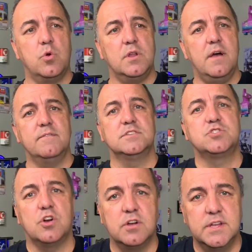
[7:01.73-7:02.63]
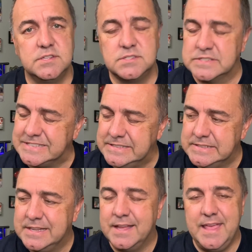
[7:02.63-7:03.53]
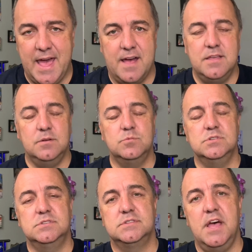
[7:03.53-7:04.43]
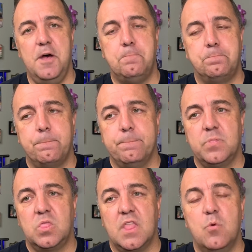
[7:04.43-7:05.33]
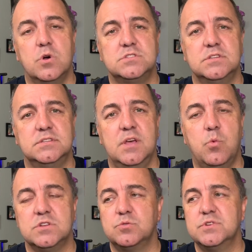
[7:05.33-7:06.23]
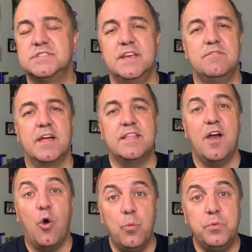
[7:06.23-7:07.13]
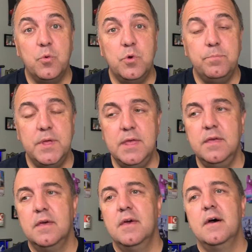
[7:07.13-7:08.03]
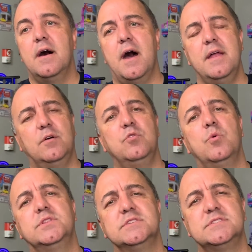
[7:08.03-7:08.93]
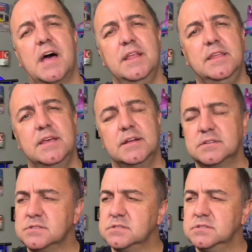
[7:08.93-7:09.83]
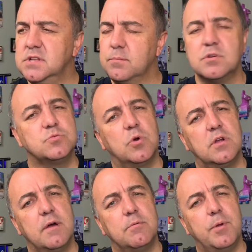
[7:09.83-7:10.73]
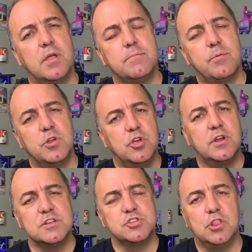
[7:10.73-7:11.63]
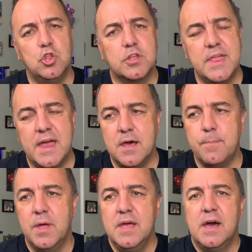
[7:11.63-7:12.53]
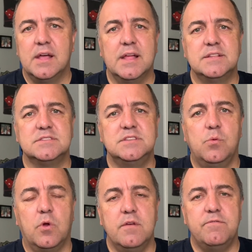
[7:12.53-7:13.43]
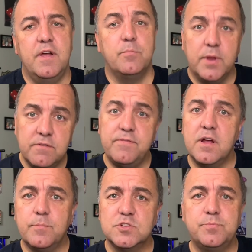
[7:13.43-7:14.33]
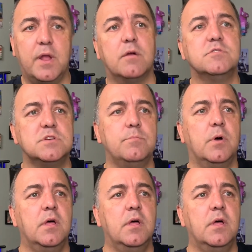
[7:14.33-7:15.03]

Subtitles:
of its targets, yeah, it wasn't received like they hoped it would be. I don't know what the Sidekicks numbers were. That would probably be pretty good. I should look that up. I'd like to see where it fared, but it fared much better. It was an